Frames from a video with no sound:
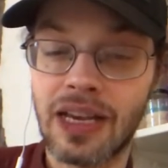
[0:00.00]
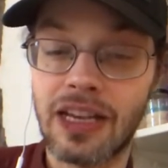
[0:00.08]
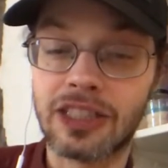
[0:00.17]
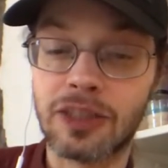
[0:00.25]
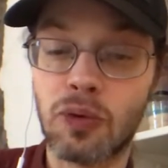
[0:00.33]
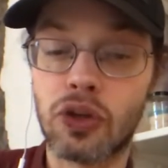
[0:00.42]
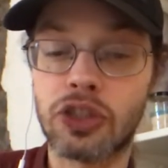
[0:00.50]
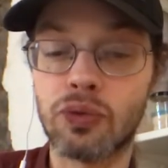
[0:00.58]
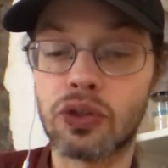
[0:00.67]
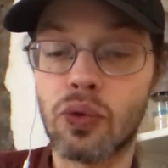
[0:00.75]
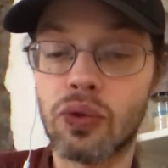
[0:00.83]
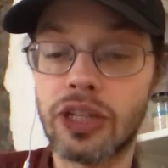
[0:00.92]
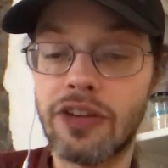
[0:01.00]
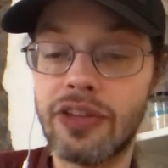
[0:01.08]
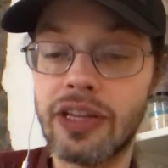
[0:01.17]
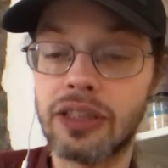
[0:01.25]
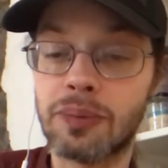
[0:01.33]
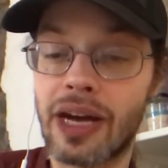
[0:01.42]
His emotion was only
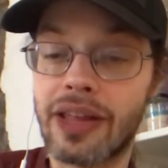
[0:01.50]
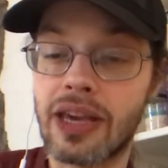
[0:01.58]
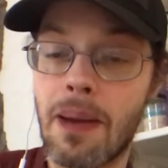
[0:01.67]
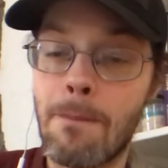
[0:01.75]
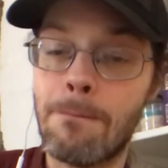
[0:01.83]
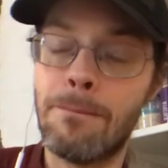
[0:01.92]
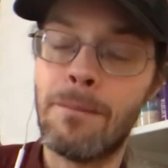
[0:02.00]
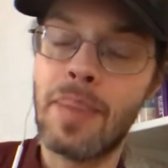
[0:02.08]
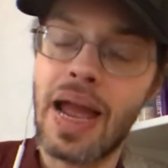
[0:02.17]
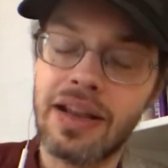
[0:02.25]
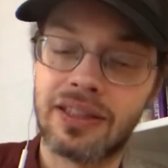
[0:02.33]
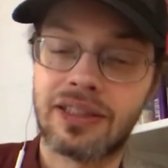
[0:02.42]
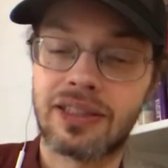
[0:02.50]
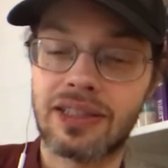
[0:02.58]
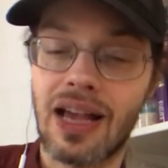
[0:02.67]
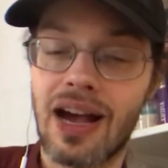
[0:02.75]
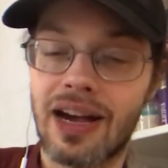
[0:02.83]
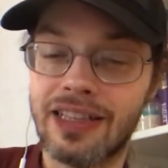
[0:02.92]
revealed by the immense
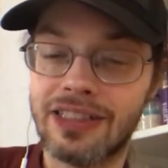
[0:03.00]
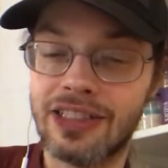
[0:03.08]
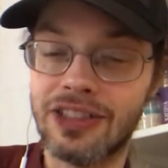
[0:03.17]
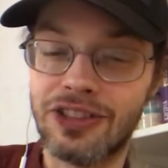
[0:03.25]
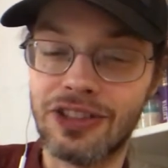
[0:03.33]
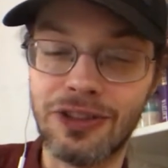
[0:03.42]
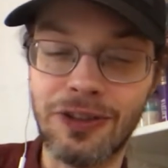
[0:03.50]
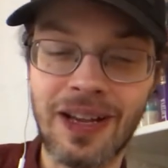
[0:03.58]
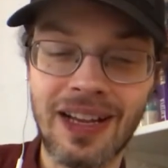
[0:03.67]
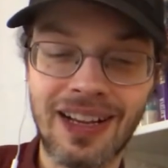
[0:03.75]
sighs he drew